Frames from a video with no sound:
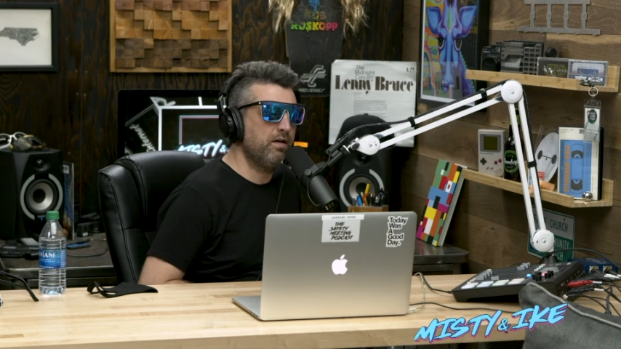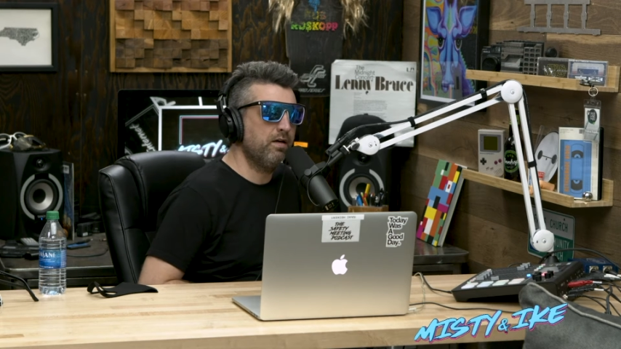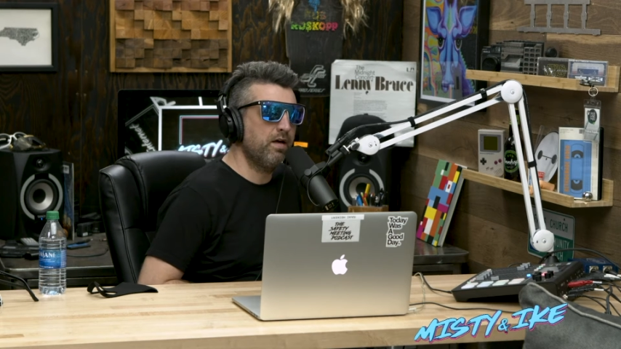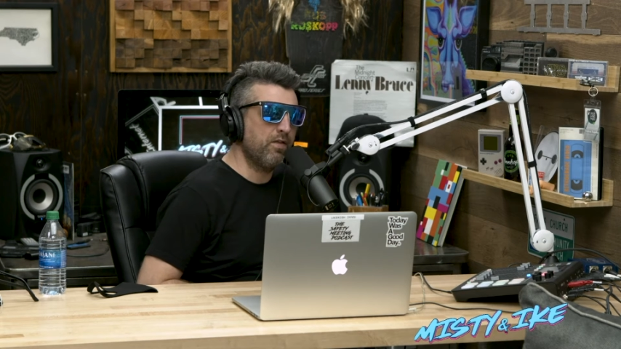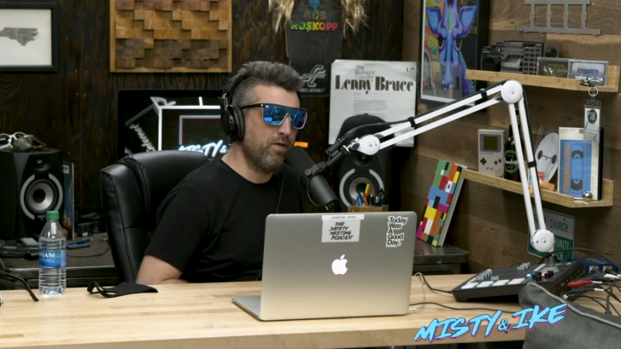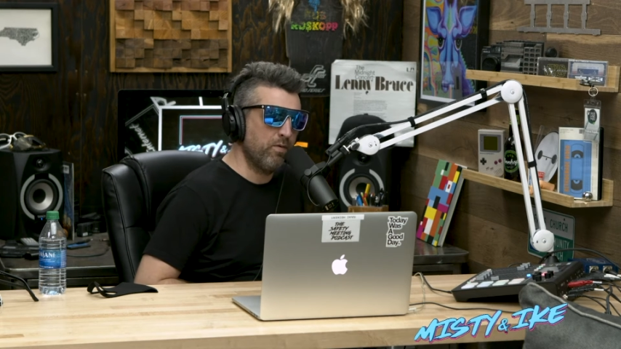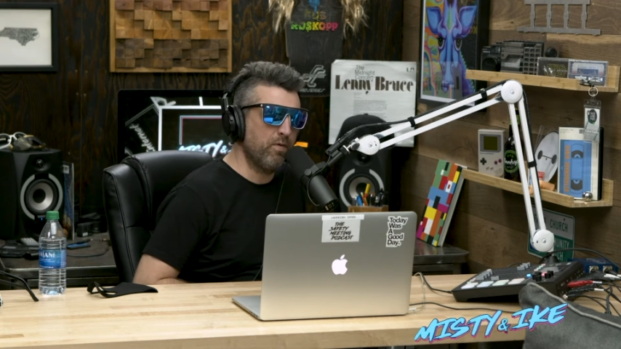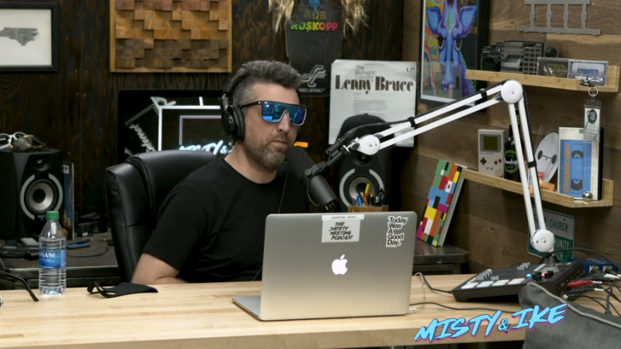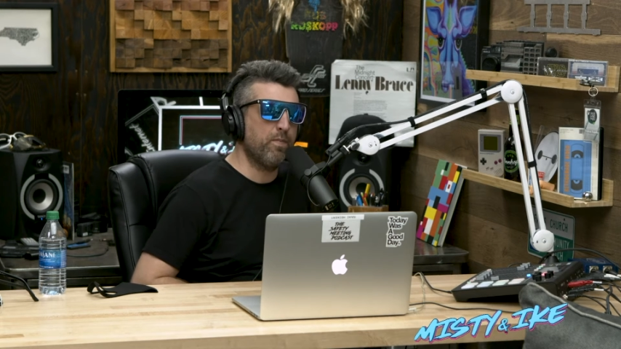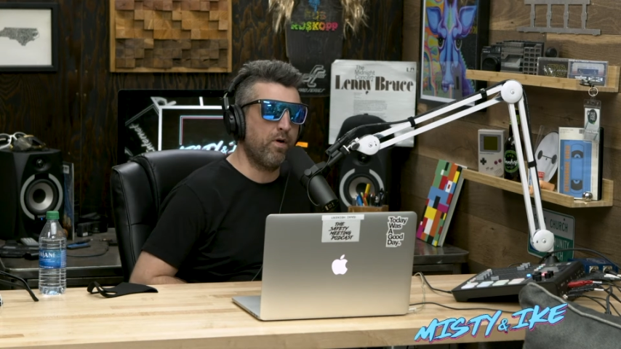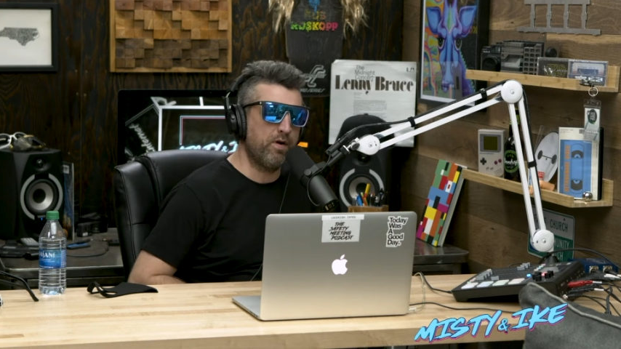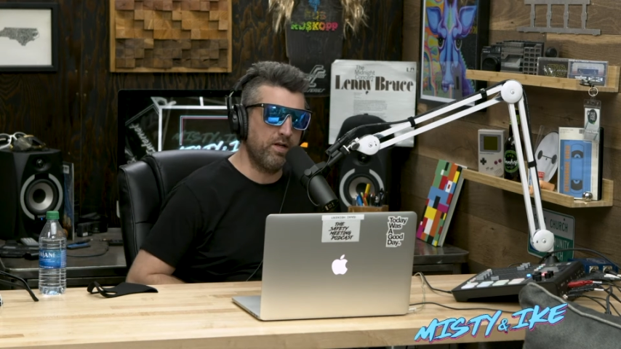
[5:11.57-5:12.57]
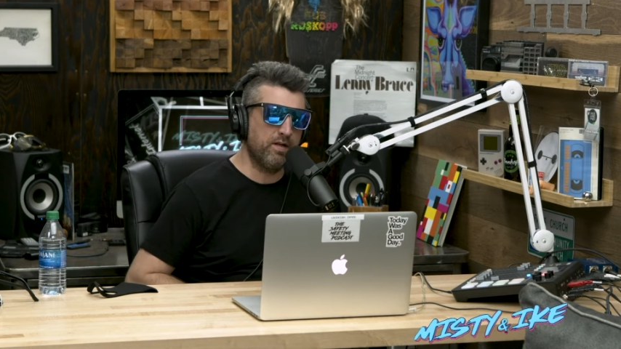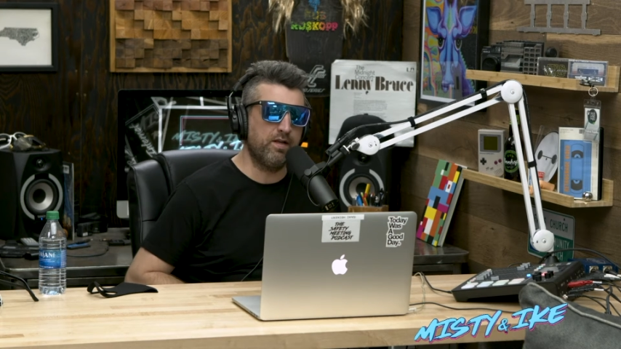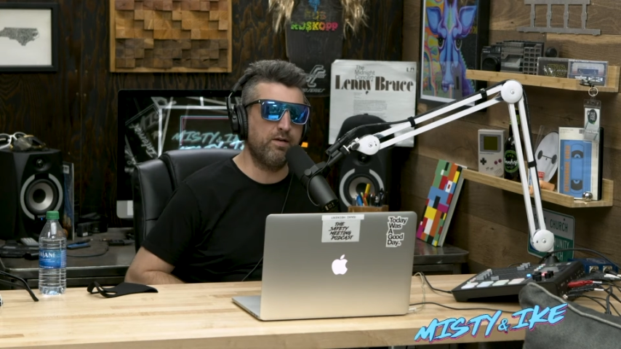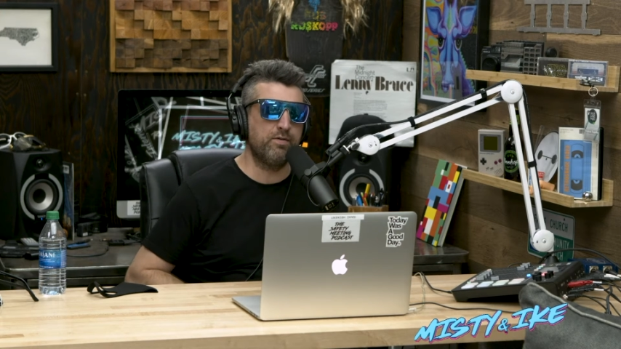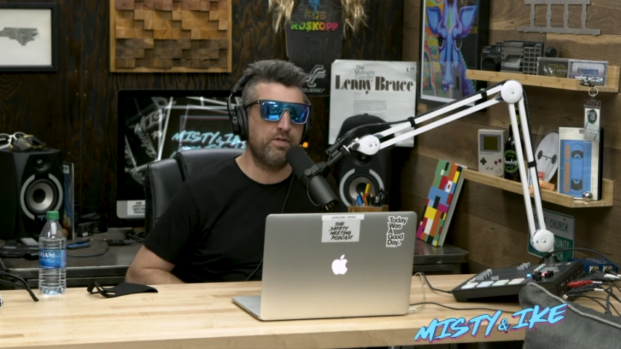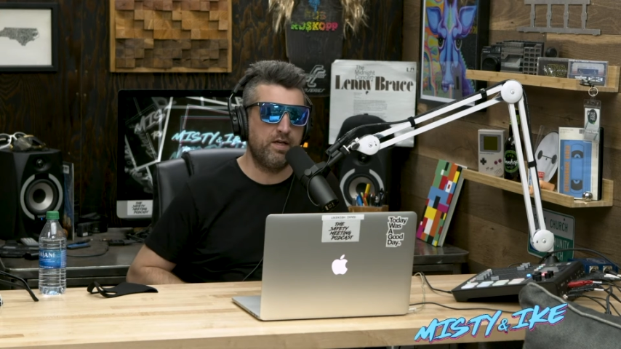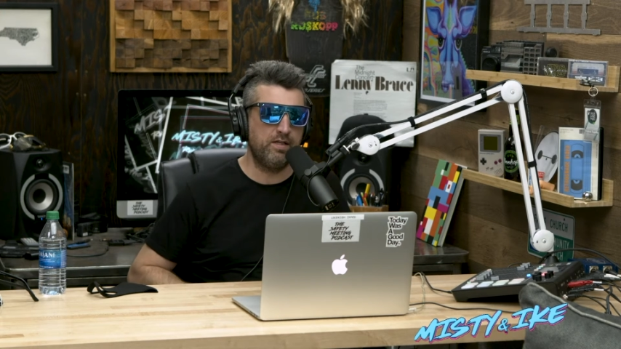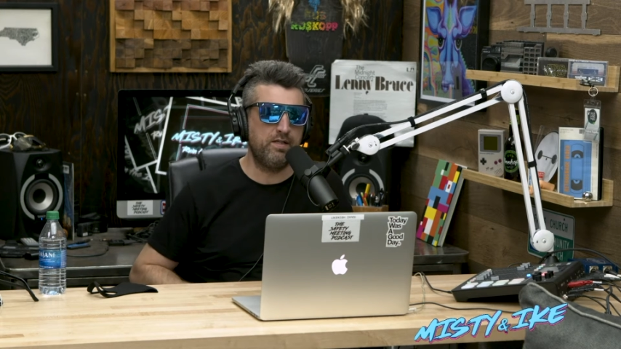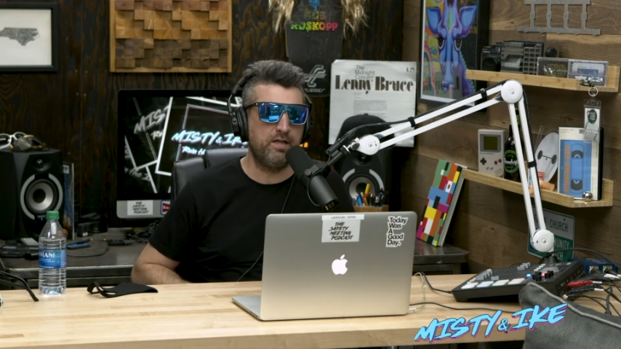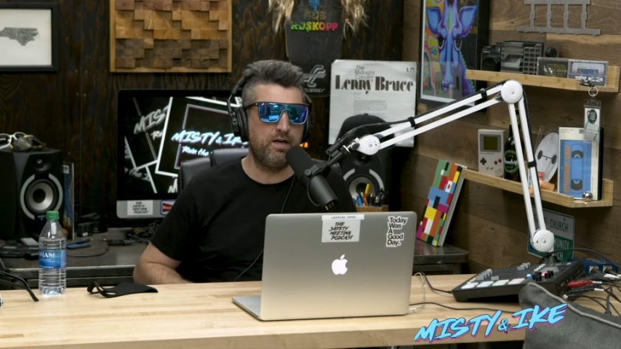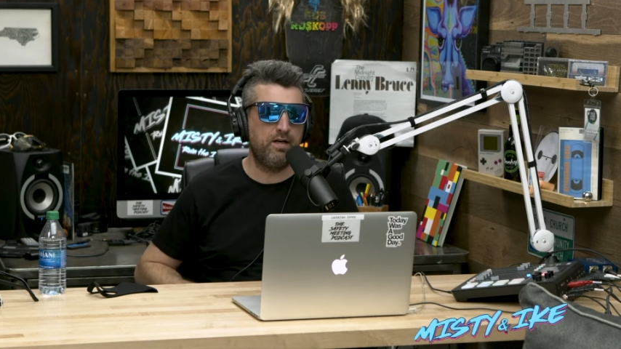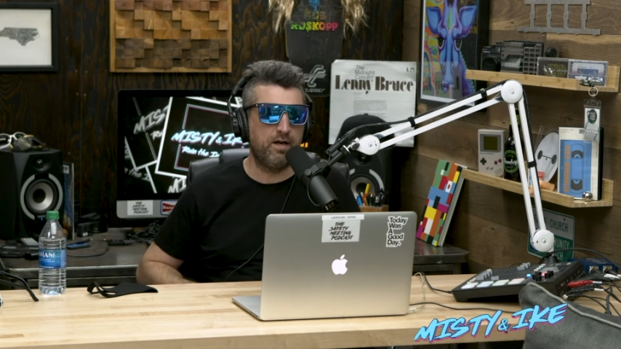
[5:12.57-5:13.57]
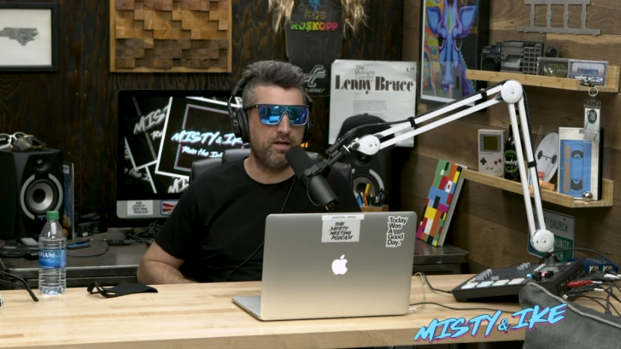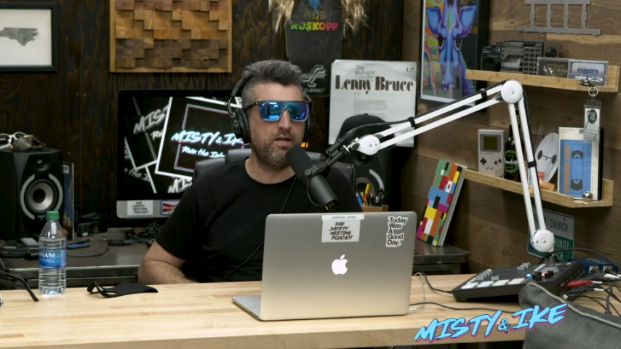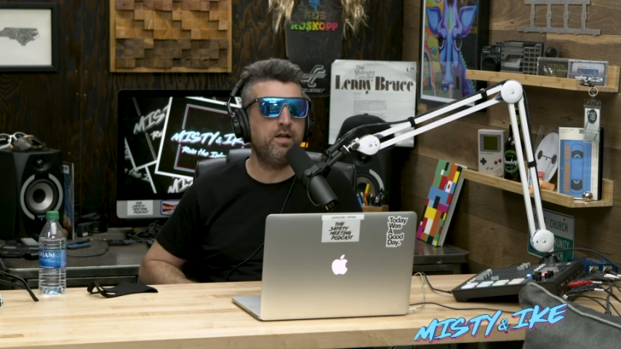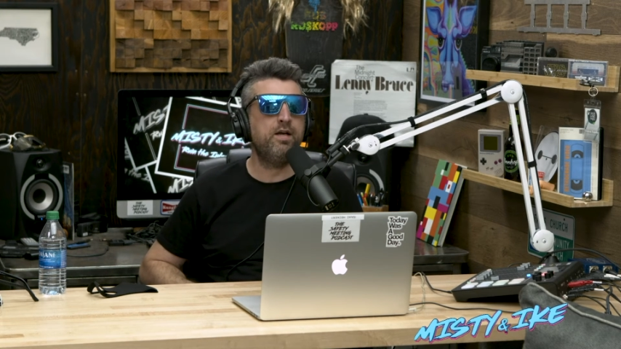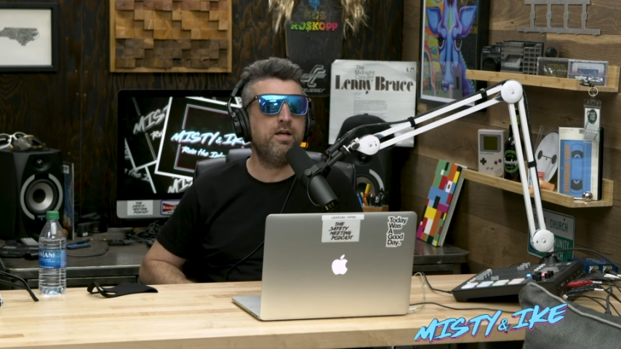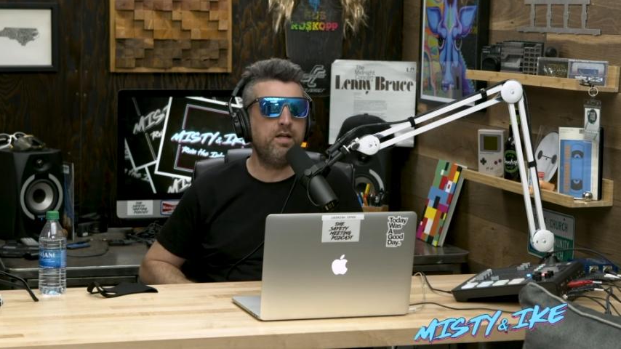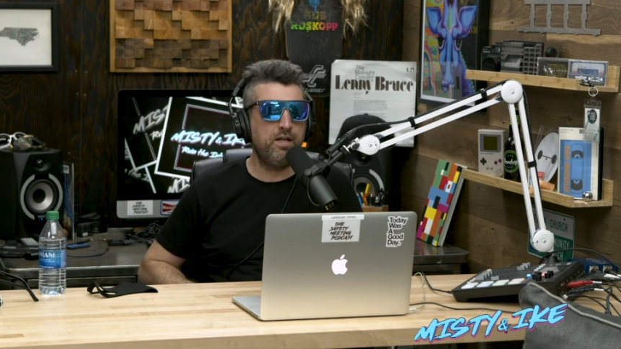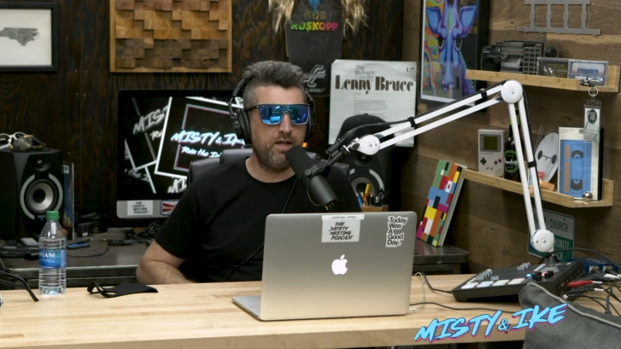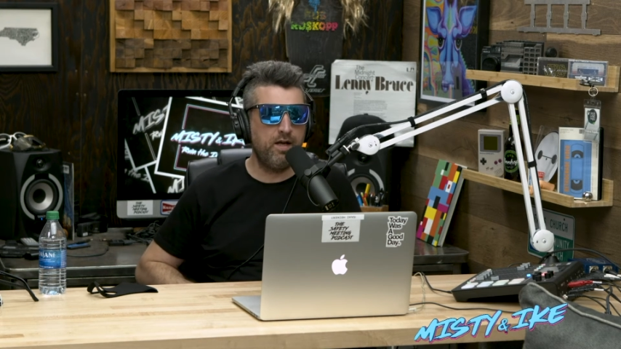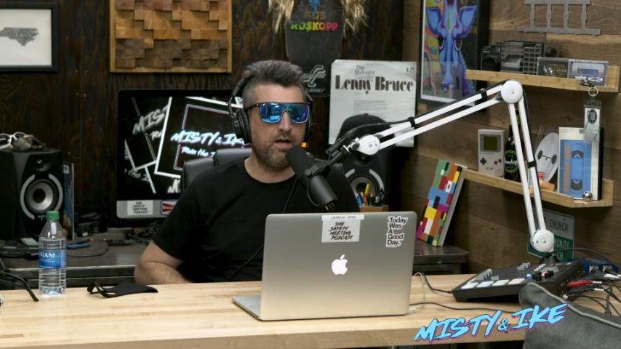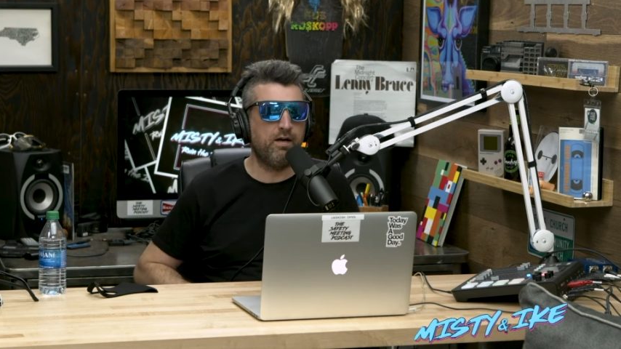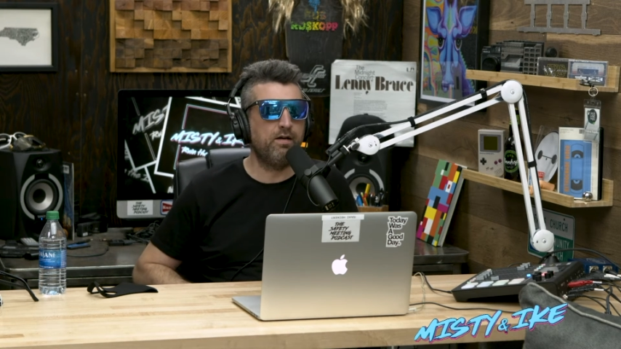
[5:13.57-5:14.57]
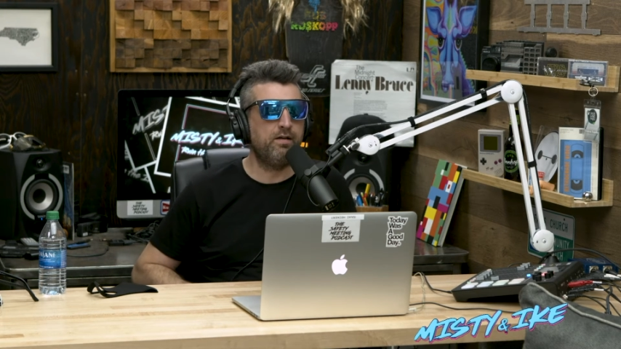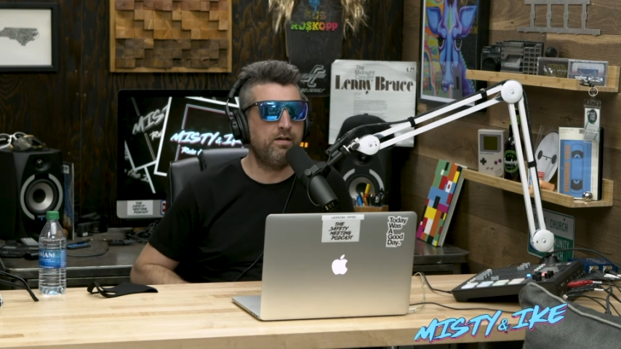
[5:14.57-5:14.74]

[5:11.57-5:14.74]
I think we were partying like it was 1999. Yeah.